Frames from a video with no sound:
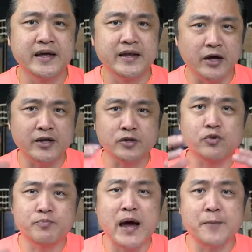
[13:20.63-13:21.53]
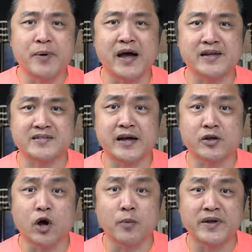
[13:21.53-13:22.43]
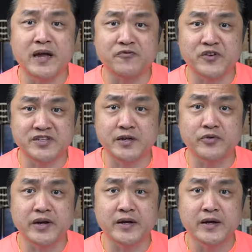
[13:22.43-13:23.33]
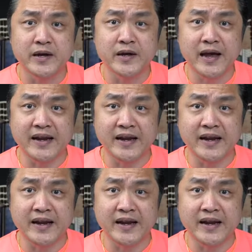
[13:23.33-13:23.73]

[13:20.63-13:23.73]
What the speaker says: in order to bypass their common adversary,